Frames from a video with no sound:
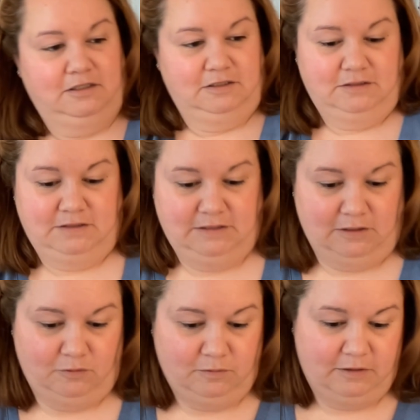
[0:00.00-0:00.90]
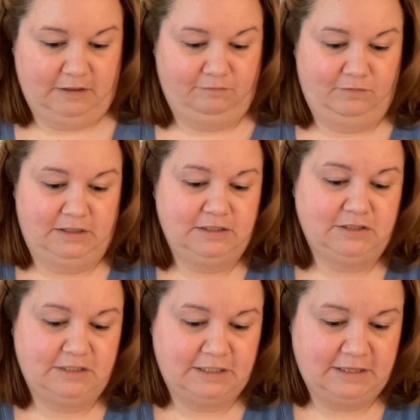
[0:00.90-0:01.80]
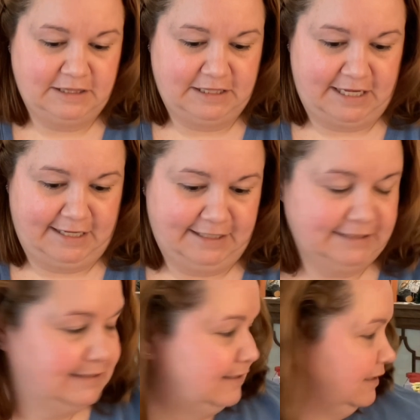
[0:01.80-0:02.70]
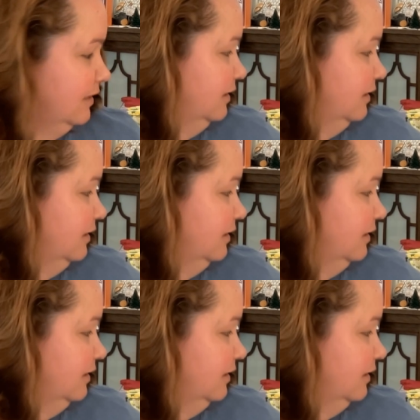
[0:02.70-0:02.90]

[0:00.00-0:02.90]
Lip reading: So I finished that.